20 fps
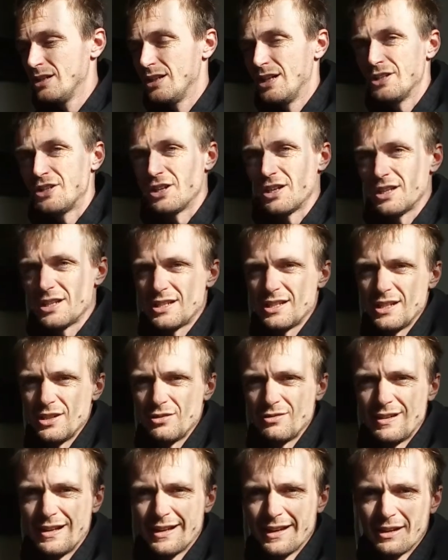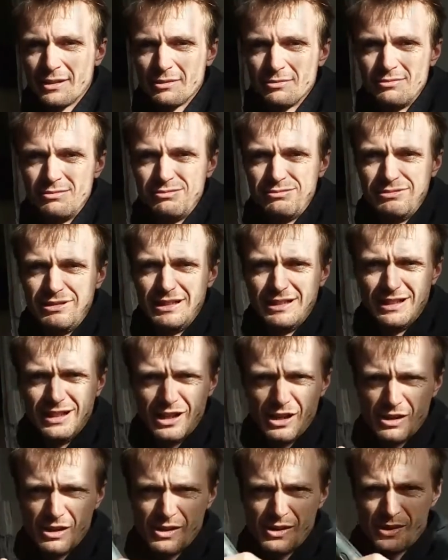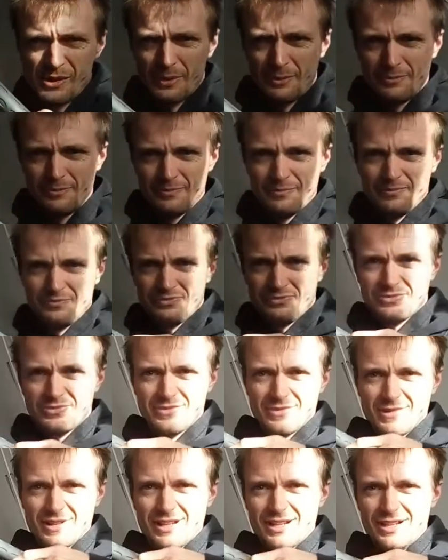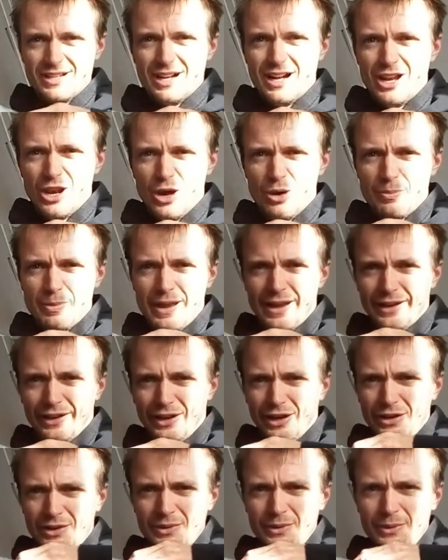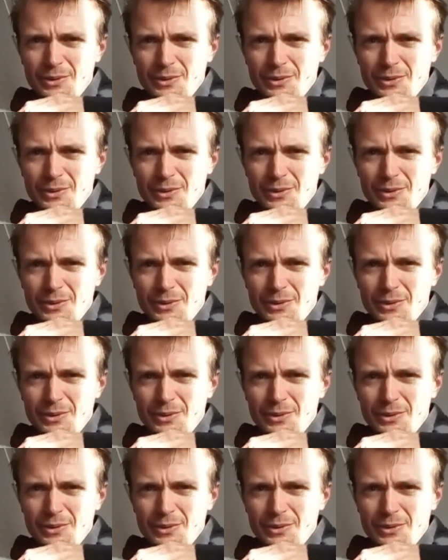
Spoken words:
As you can see already, a lot bigger